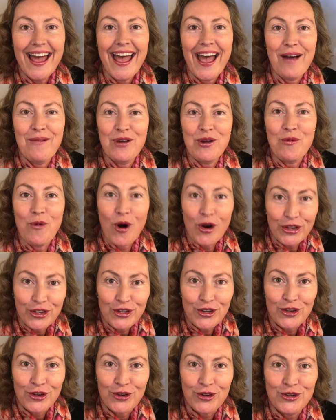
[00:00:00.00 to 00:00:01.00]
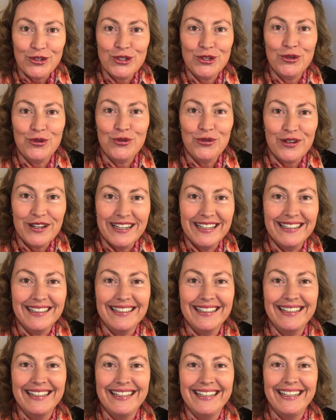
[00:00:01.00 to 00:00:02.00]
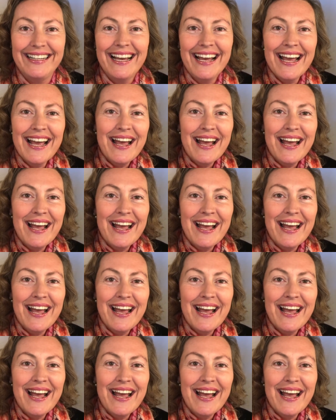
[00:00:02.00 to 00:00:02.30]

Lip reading: and we want you to really